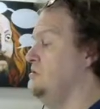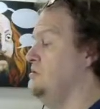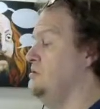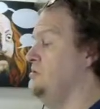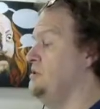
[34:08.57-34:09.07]

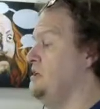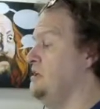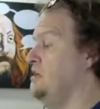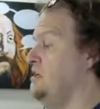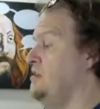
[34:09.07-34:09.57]
Don't be
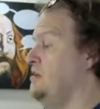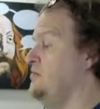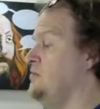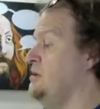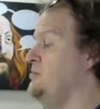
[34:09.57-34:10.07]
taking anything
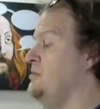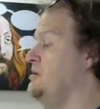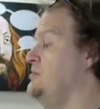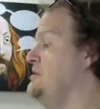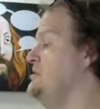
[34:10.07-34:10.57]
from anybody,
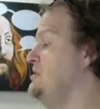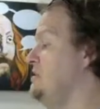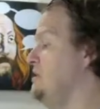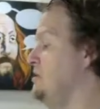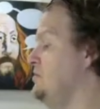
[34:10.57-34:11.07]
please and
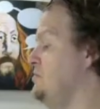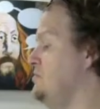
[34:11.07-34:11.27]
thank you.